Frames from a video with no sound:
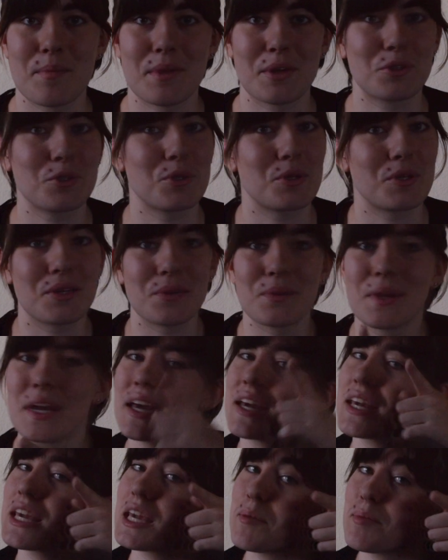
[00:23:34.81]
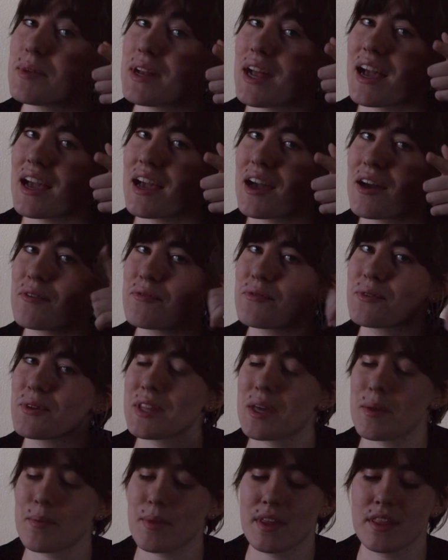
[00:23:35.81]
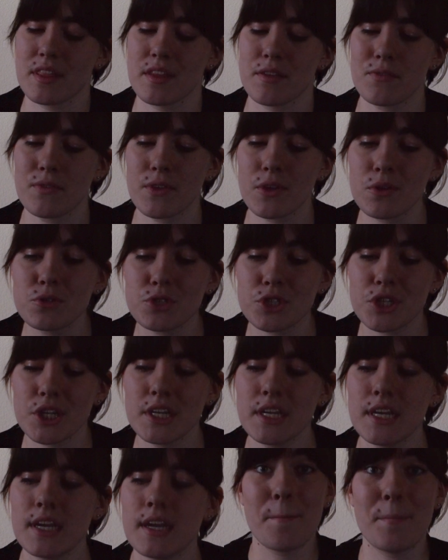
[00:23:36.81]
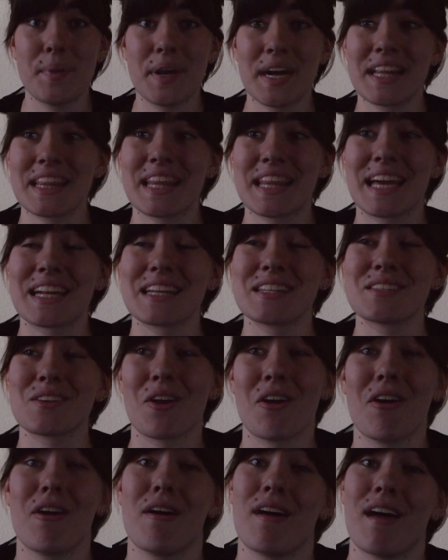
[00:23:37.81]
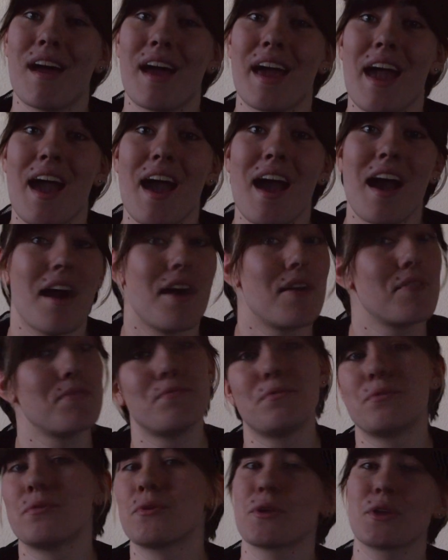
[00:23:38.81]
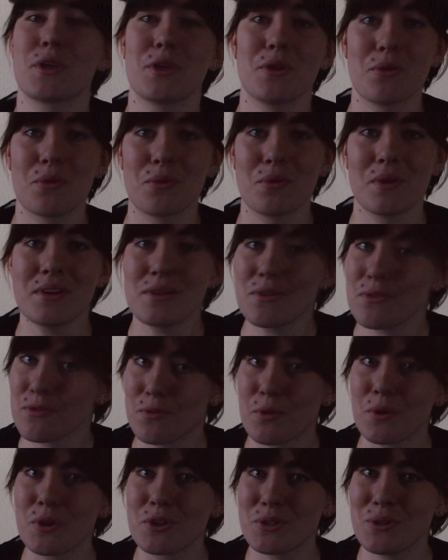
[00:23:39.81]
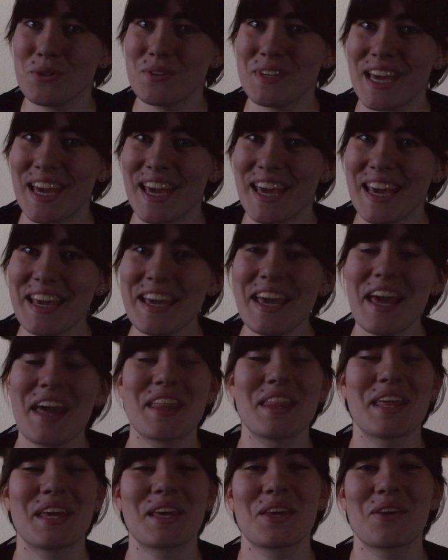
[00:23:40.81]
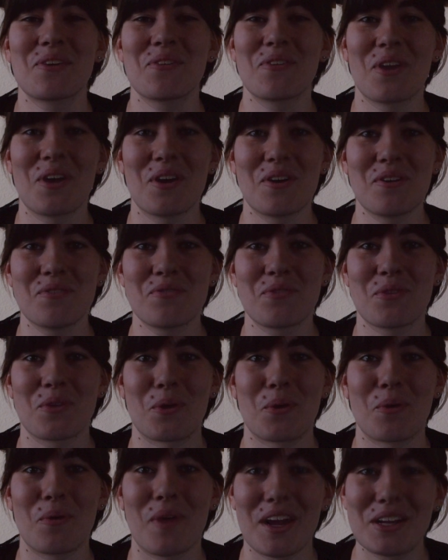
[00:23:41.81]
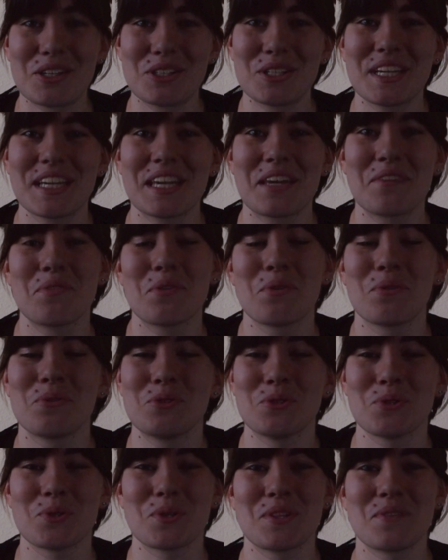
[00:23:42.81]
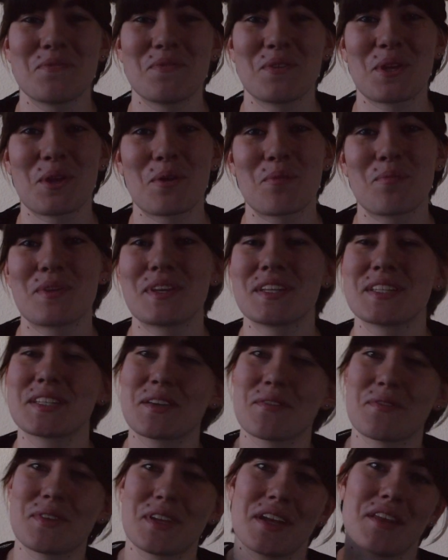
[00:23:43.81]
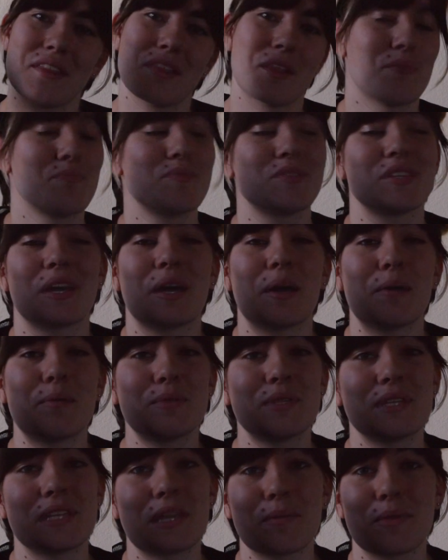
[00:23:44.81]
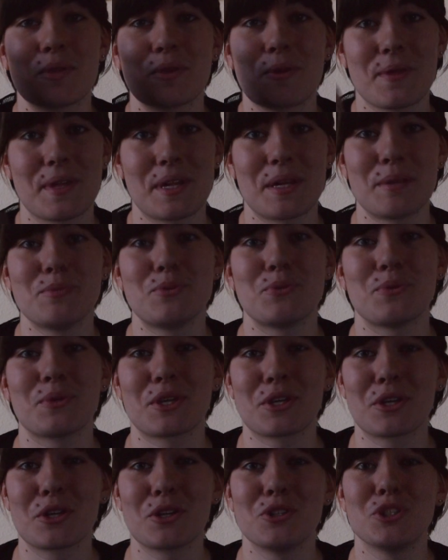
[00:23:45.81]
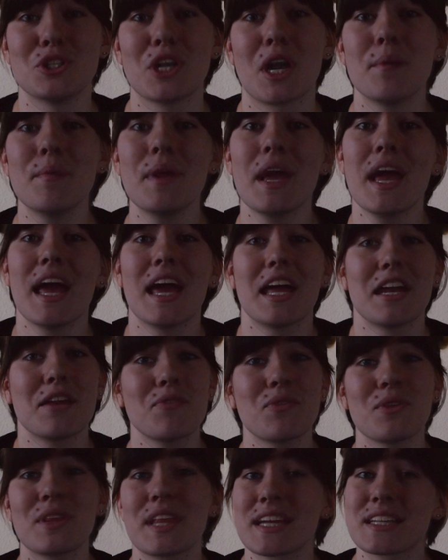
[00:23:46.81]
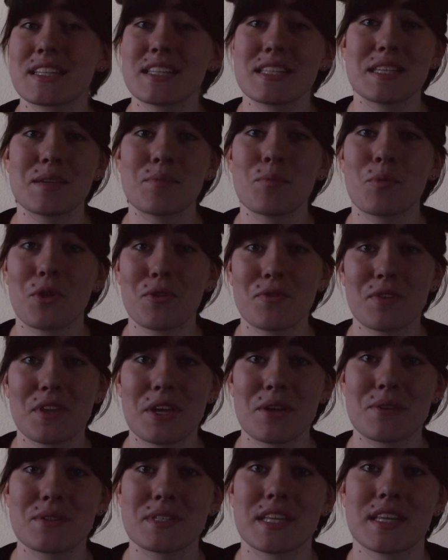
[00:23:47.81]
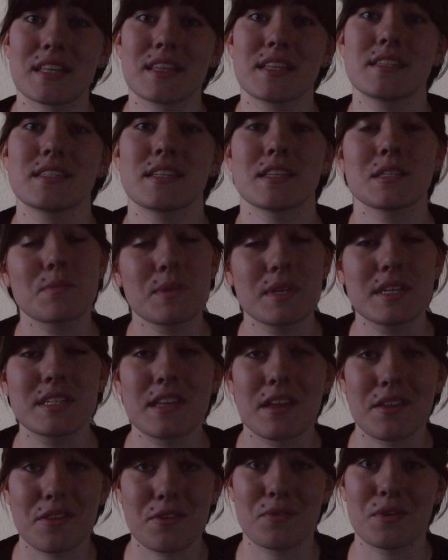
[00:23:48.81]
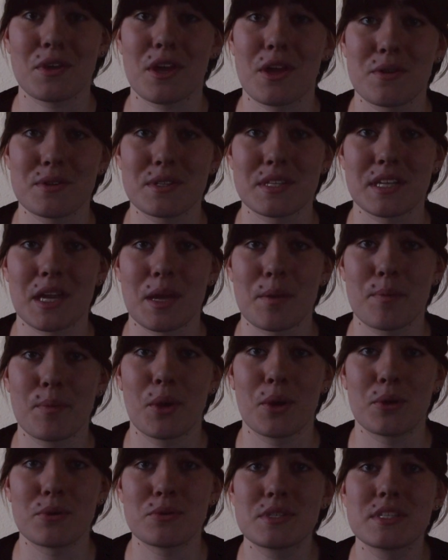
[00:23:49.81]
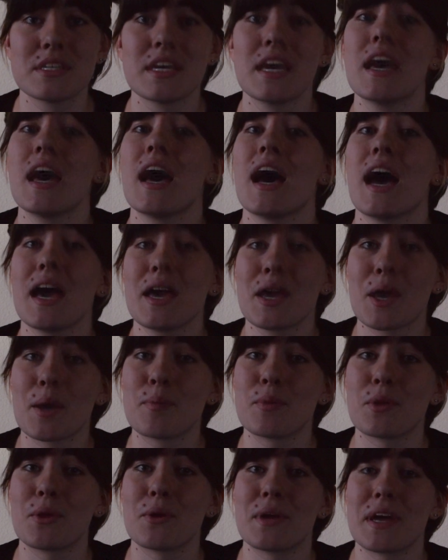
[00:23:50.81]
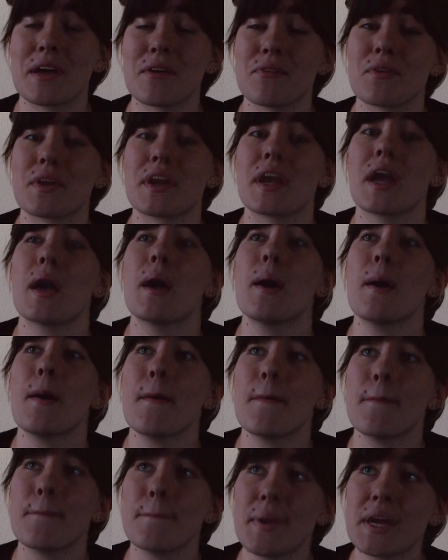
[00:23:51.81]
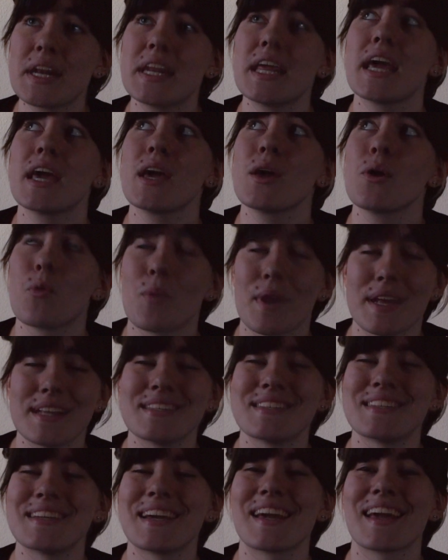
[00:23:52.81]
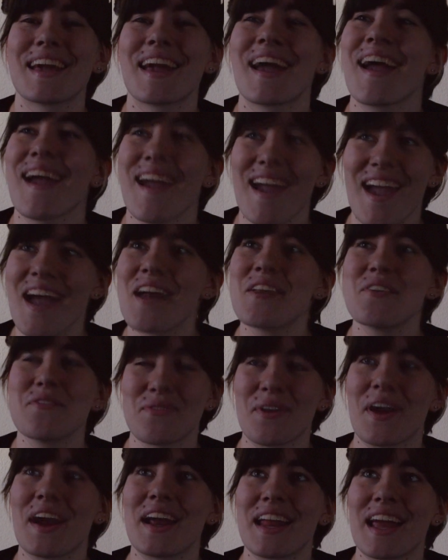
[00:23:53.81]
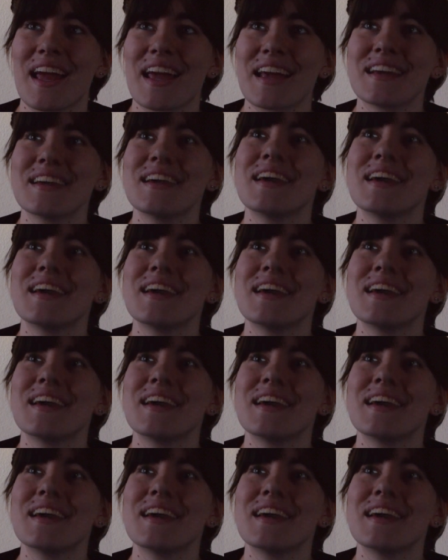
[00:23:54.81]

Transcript: Make sure to keep an eye out for them in the future. But that is all I have for you for today. Thank you all for watching. If you enjoyed the video, please give it a thumbs up to let me know that I'm doing a good job. And if you'd like to see more videos like this, as well as other videos that I post, I upload every Monday, Wednesday, and Friday.